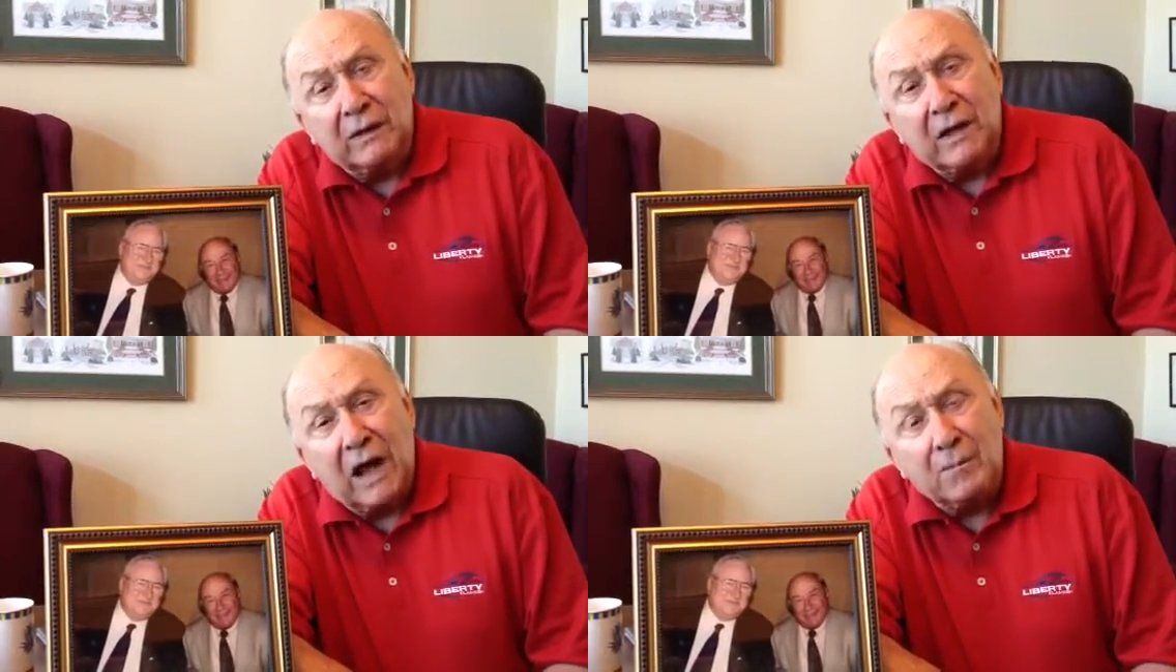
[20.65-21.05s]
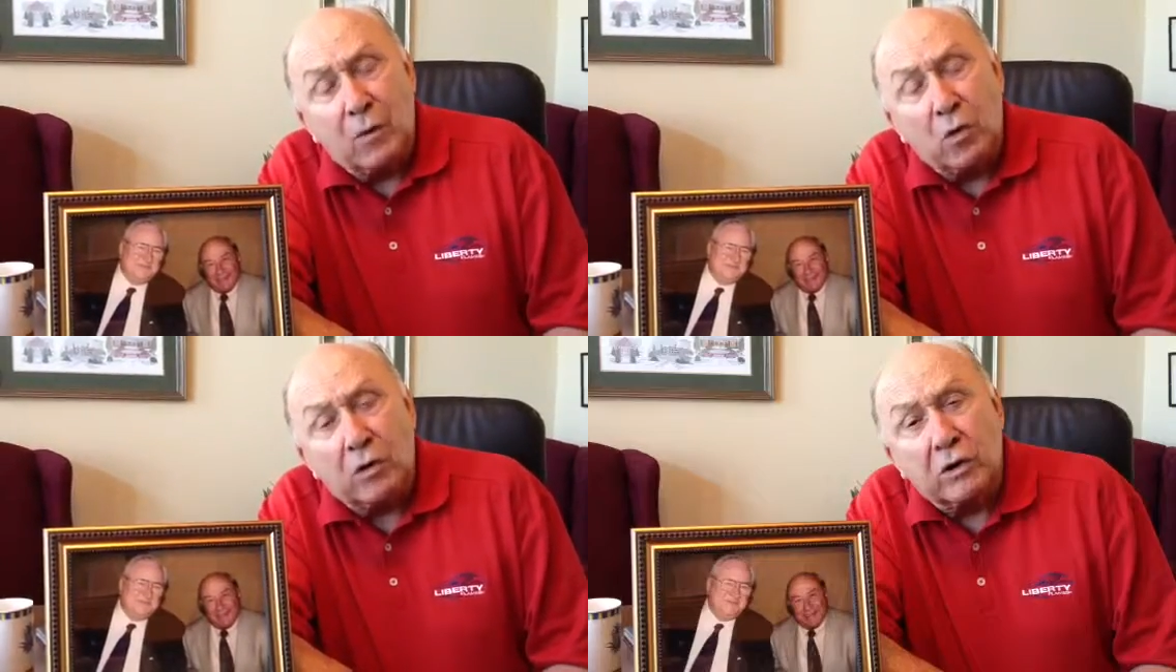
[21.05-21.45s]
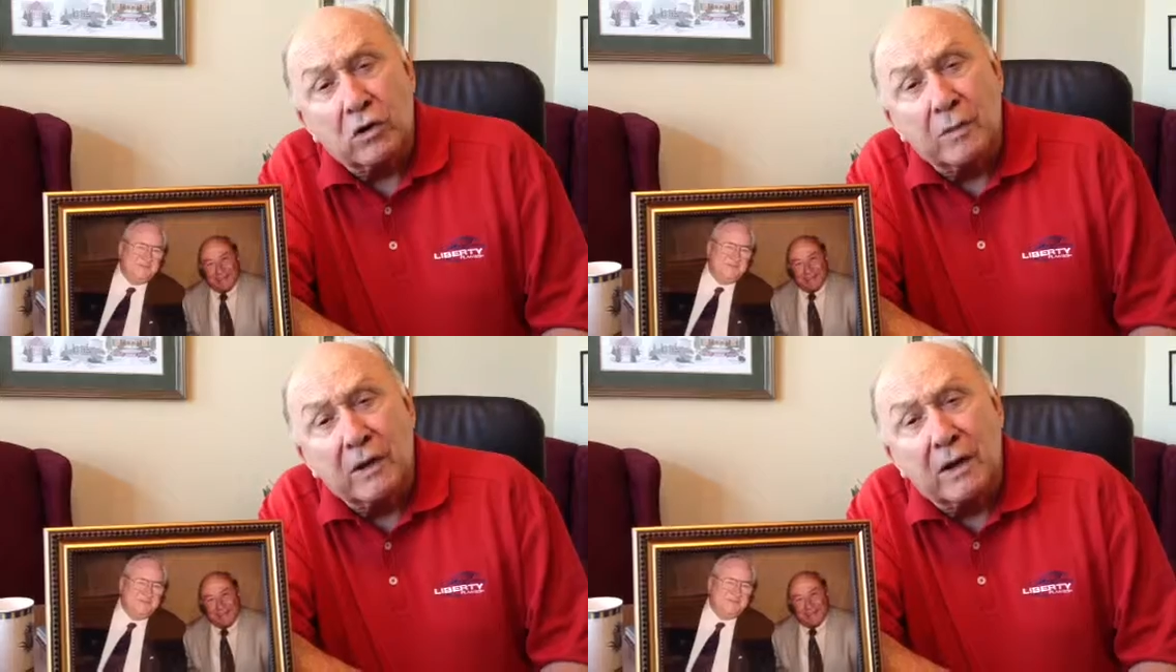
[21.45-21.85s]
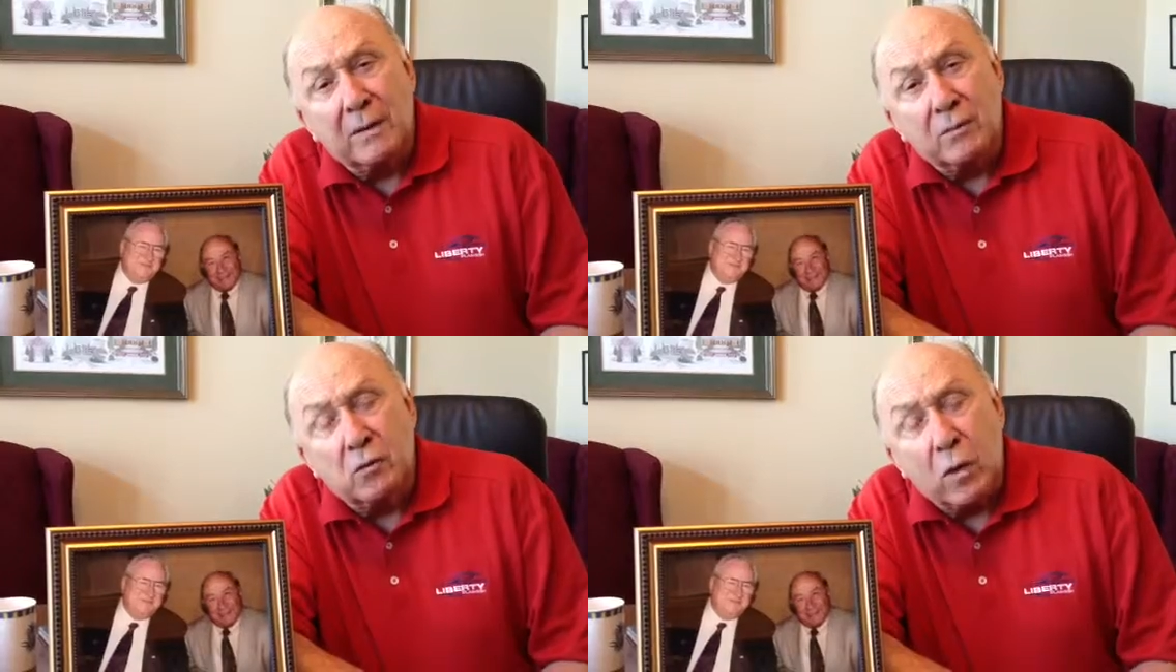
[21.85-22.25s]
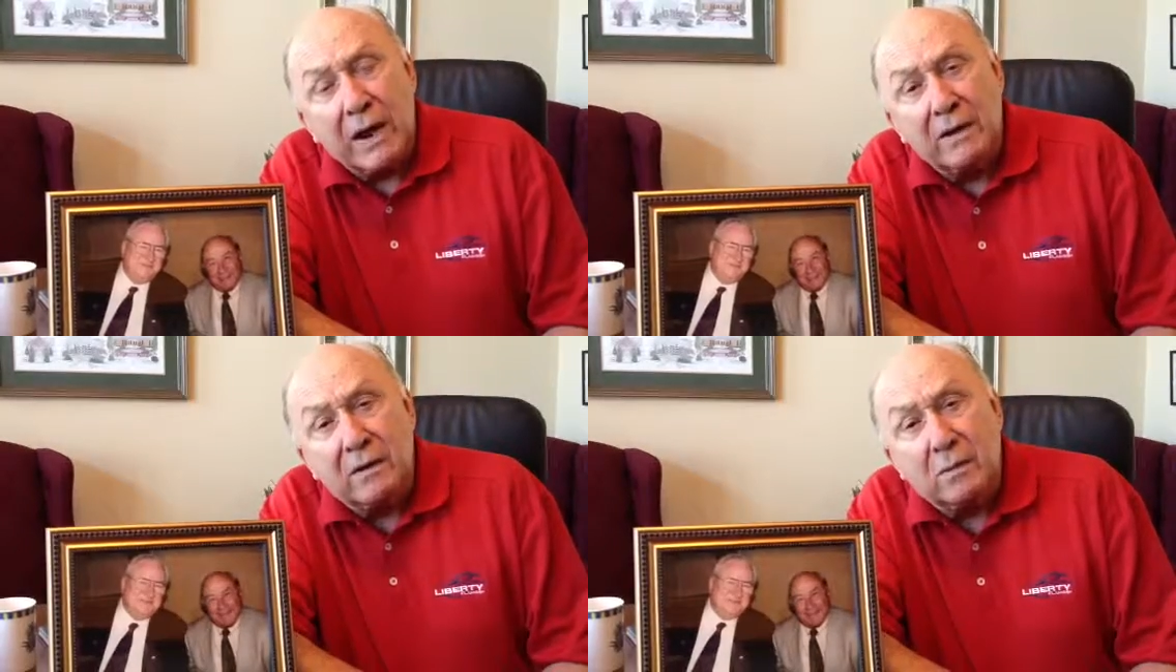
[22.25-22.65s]
Hot poker. You become
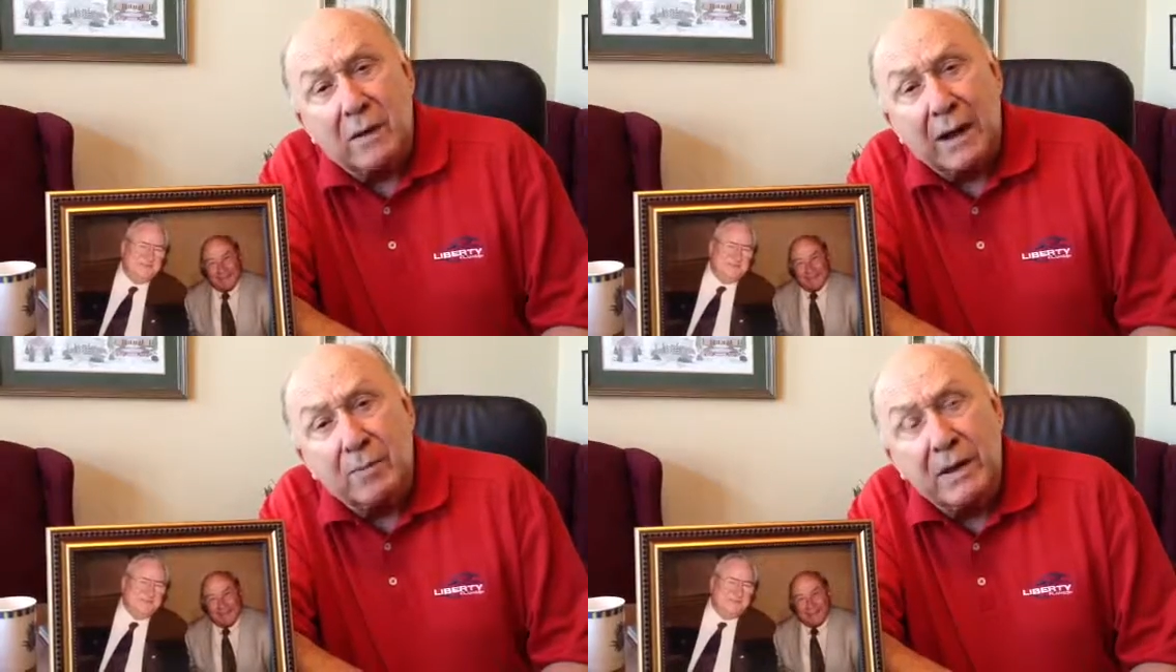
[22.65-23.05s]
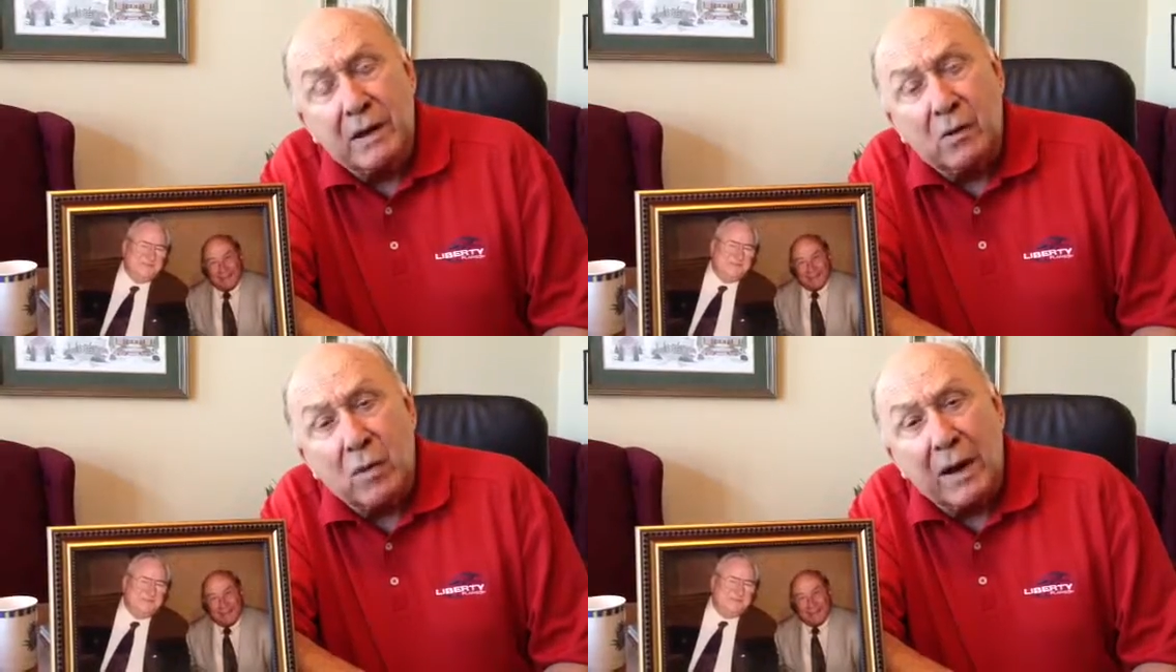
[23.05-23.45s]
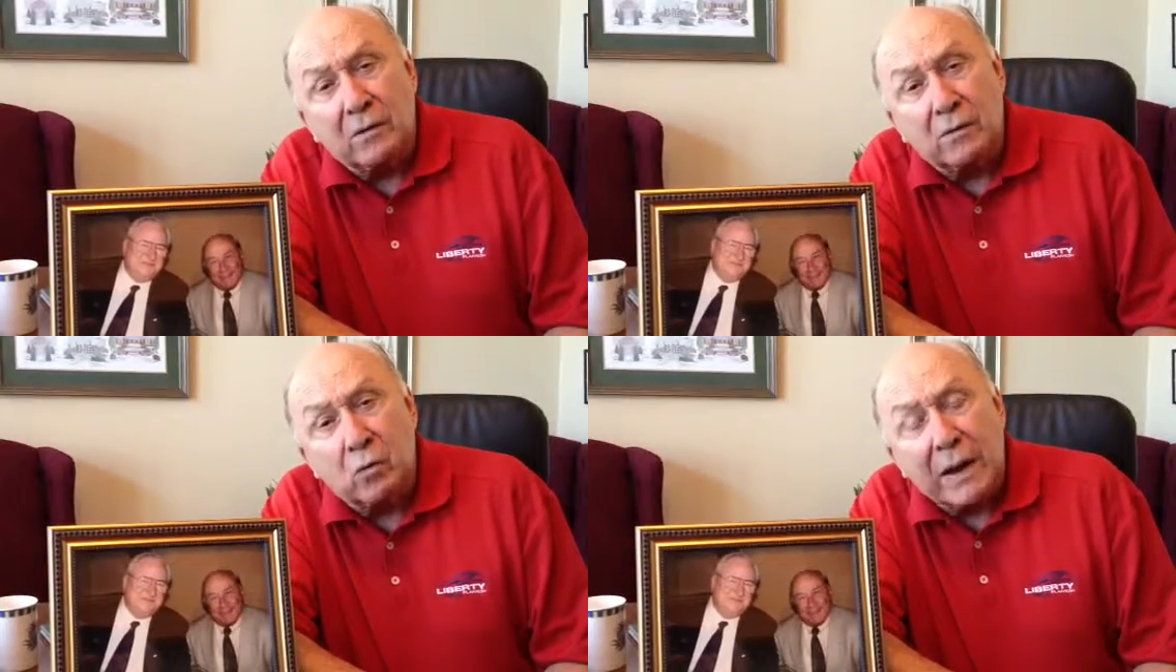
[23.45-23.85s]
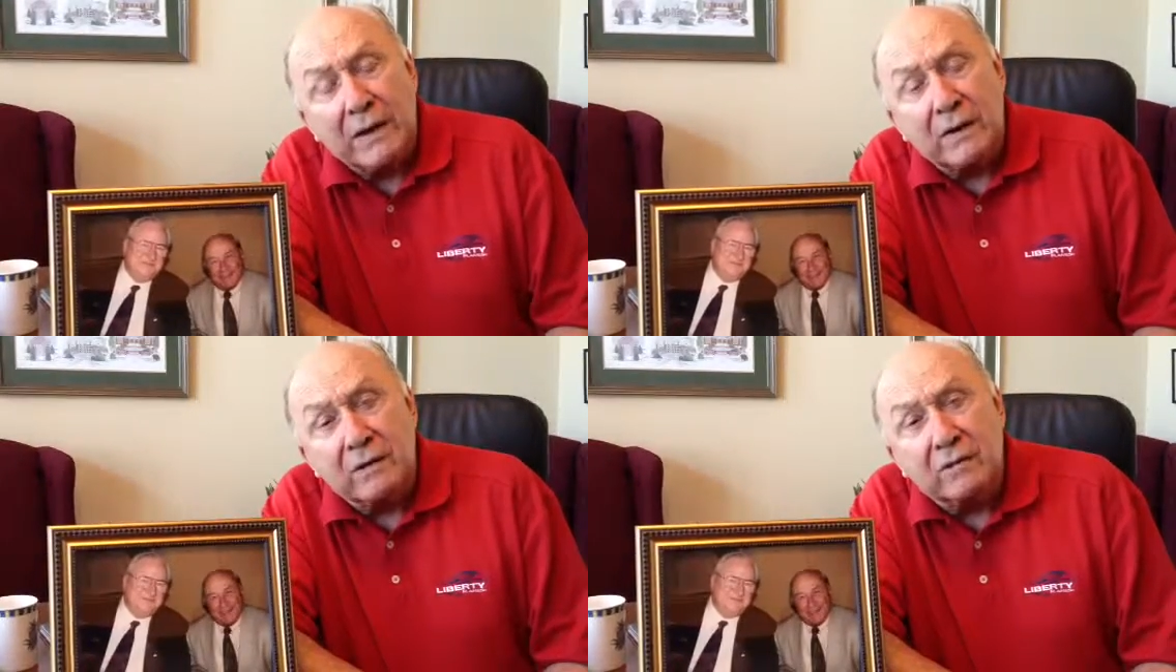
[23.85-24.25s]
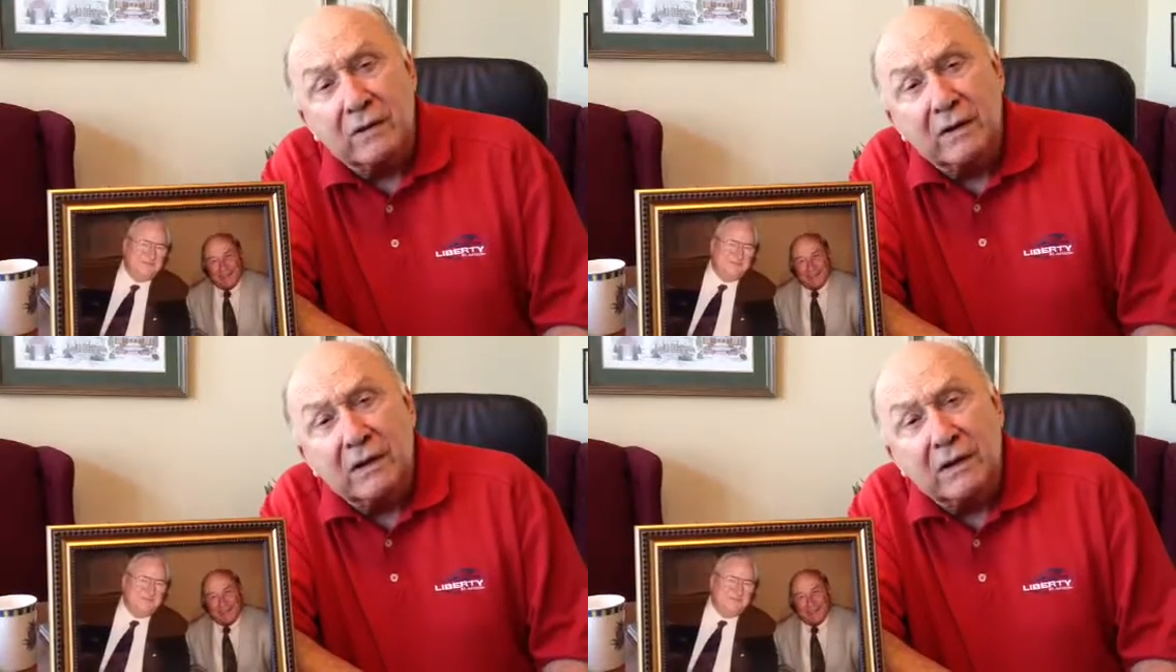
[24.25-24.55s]
great by being around greatness.